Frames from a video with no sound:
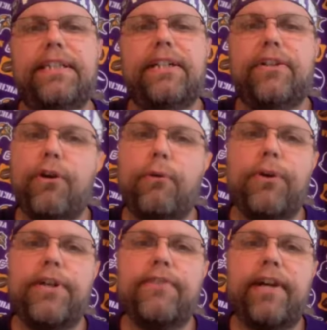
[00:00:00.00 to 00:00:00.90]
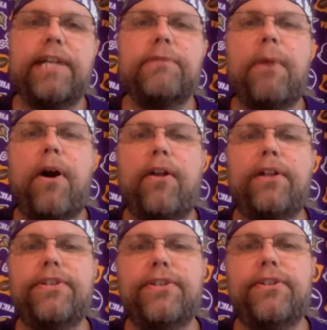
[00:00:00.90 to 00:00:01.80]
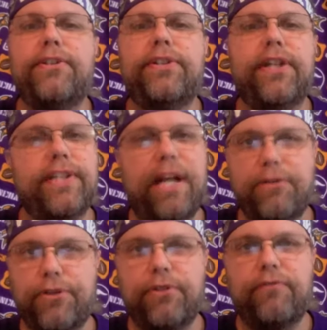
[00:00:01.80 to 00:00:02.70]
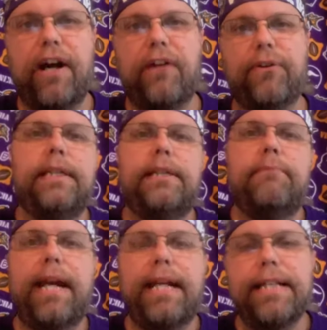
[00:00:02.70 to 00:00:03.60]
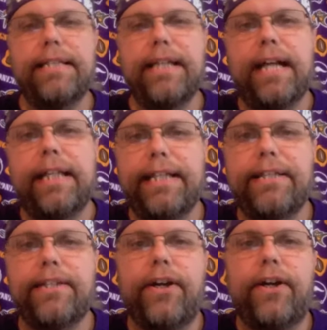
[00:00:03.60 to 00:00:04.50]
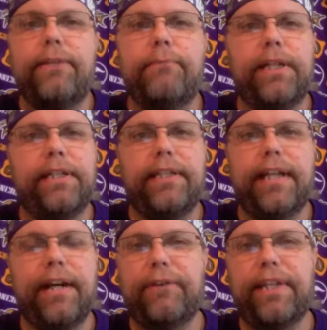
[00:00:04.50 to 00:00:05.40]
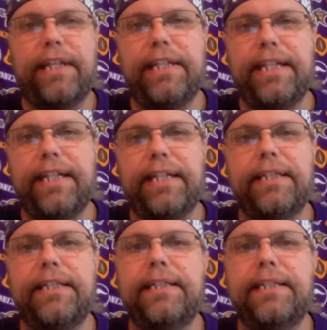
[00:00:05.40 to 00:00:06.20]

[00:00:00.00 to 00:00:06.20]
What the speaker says: No worries, Vikings ball on the 2. Touchdown sure to follow. Matt Asiata gets a yard, but I don't think he did.